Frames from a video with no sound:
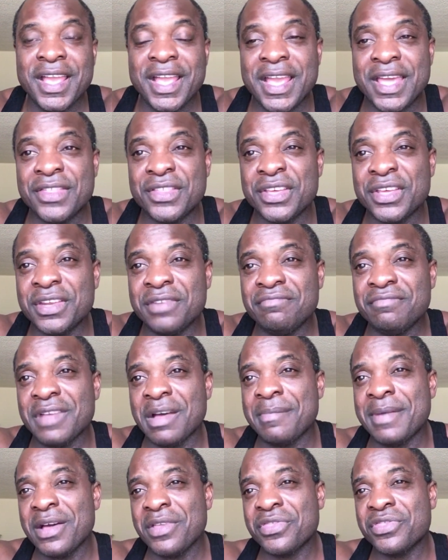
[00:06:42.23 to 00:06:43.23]
And then
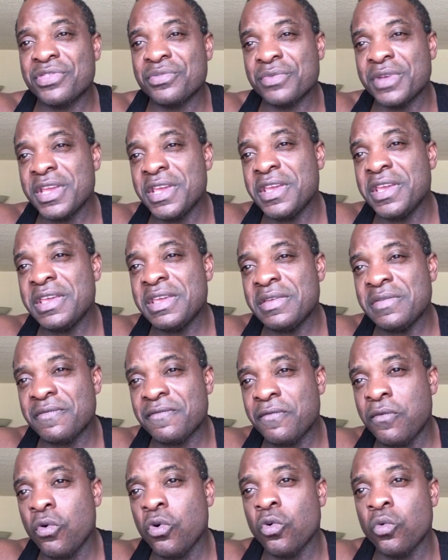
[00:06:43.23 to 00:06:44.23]
about
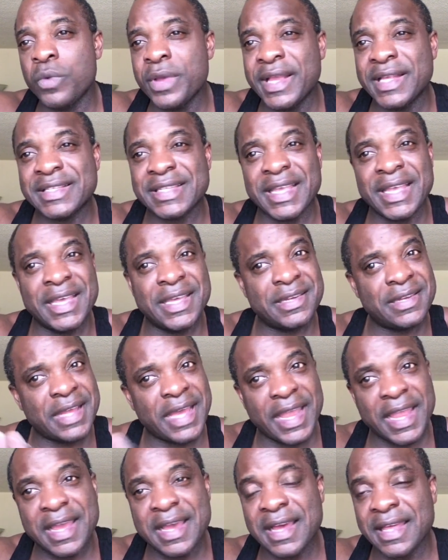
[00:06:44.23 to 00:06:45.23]
3-4 weeks in, I
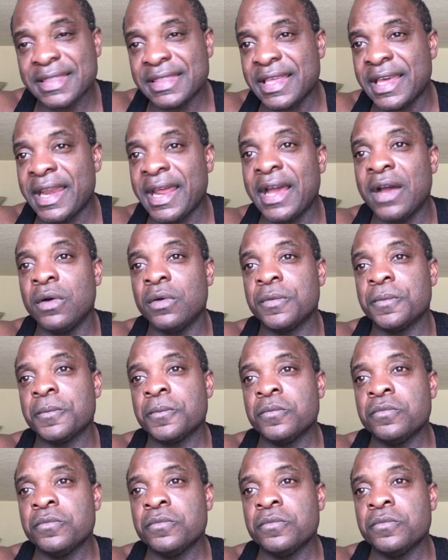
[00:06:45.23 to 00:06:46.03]
cut that out.